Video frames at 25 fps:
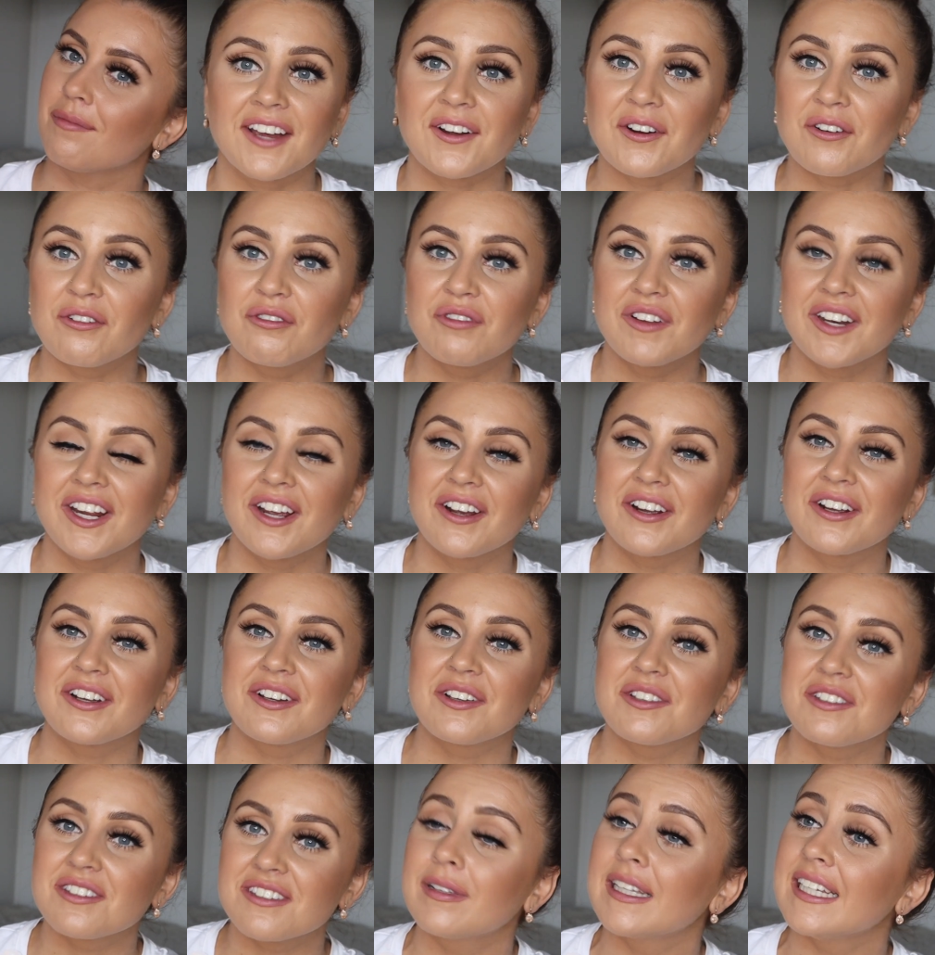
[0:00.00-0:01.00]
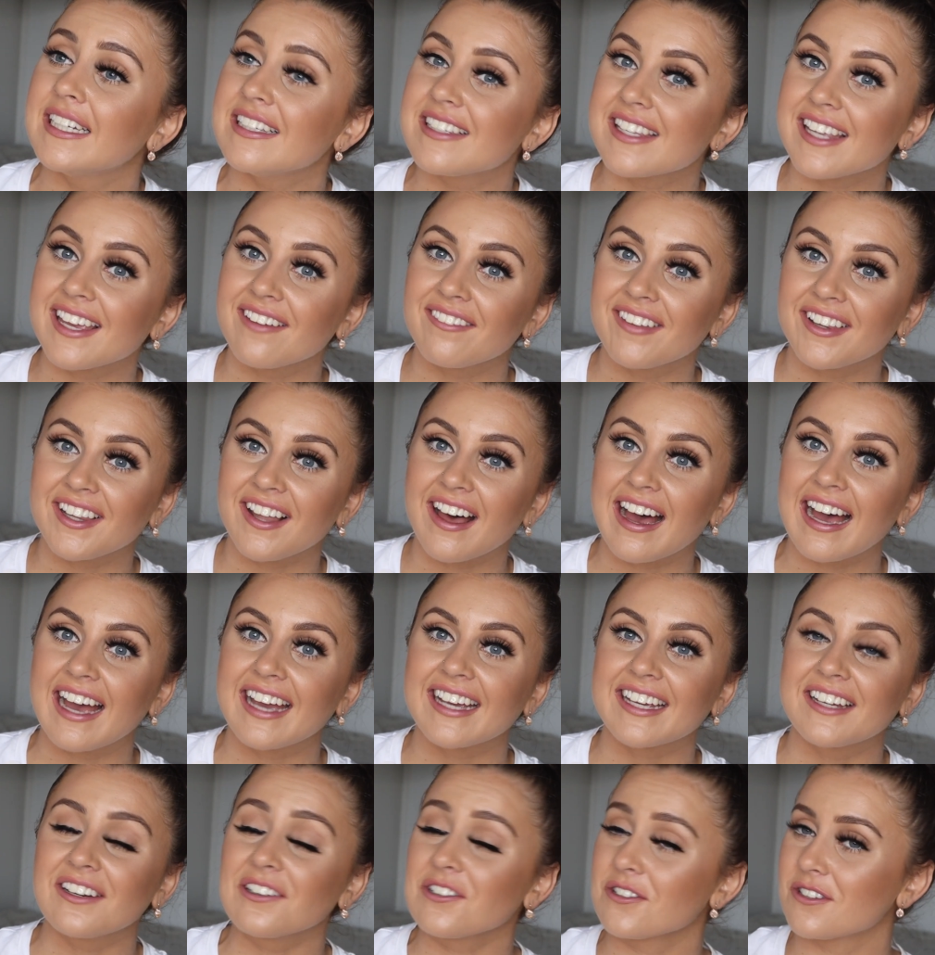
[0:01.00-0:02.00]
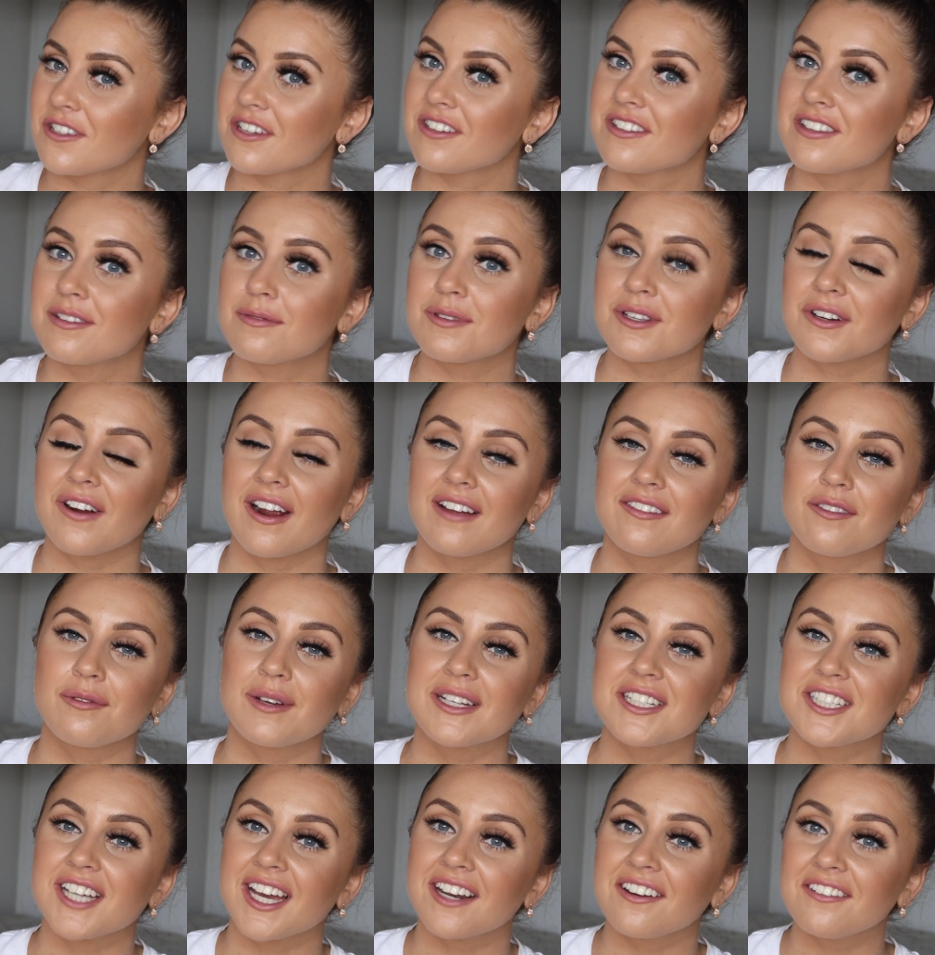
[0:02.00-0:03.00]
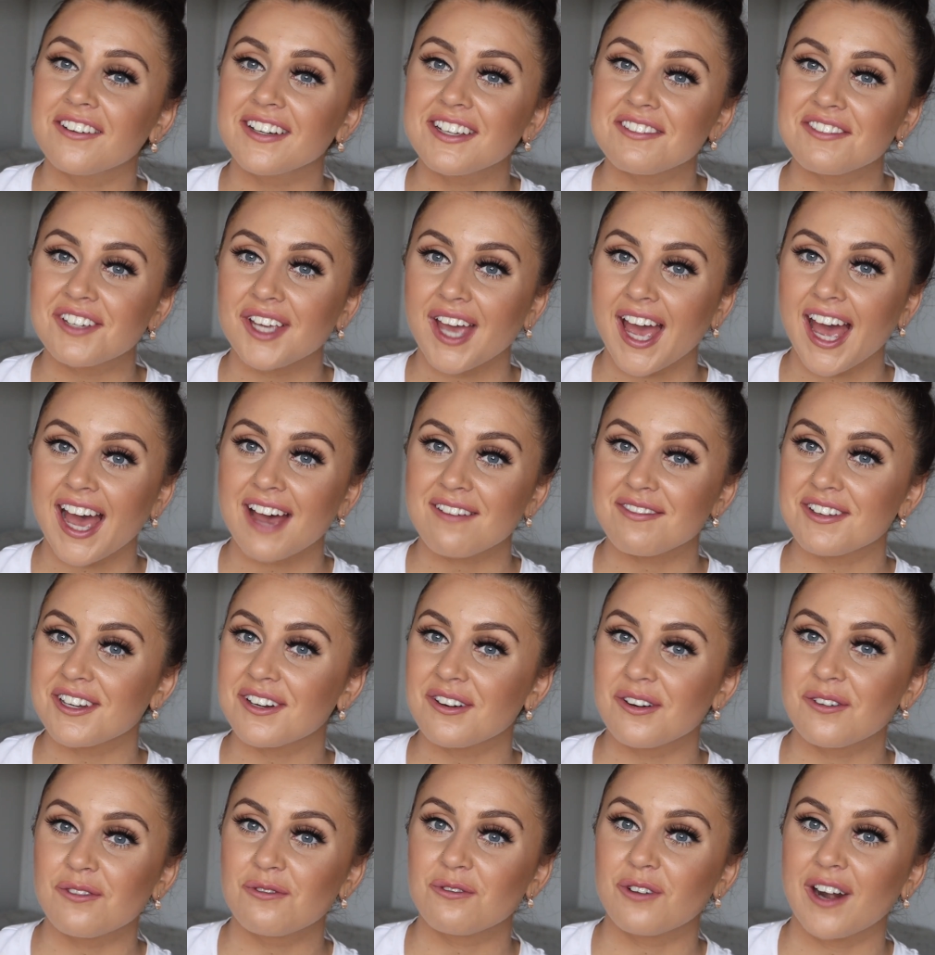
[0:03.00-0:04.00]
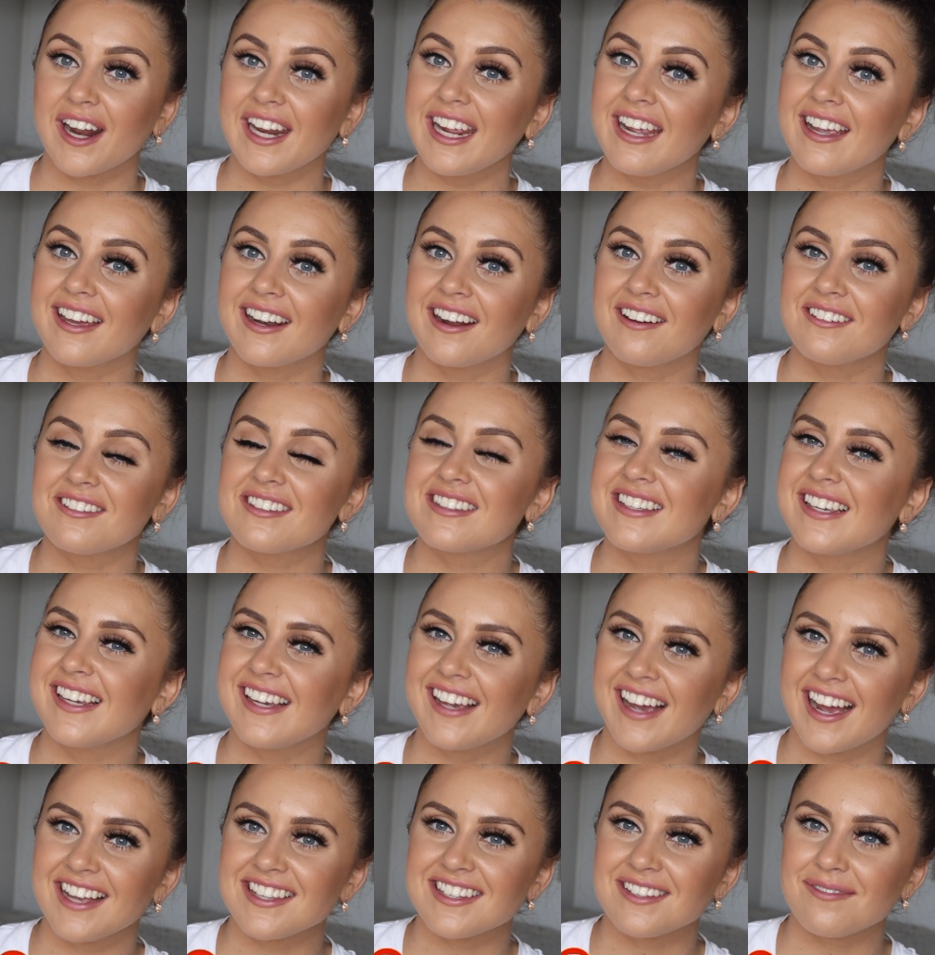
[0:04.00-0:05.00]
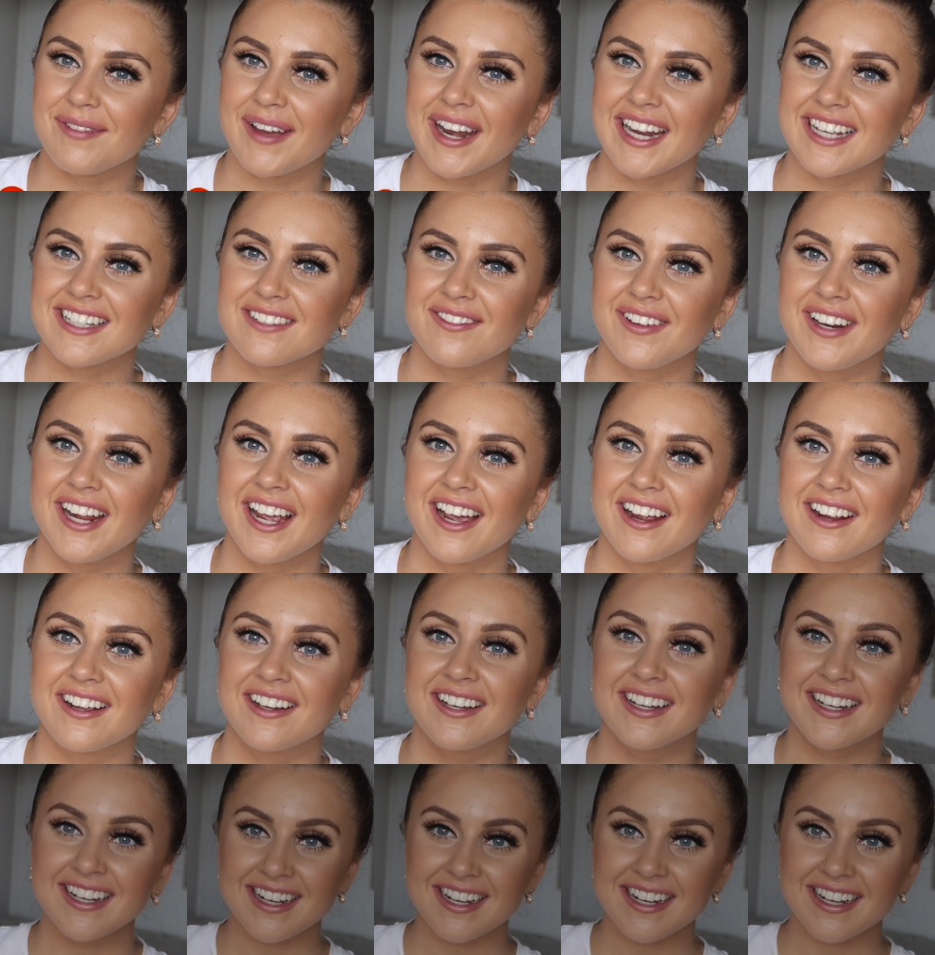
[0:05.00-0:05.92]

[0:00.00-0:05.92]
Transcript: Like all videos, please give a like and also subscribe to my channel if you haven't already, and I'll see you guys in my next video.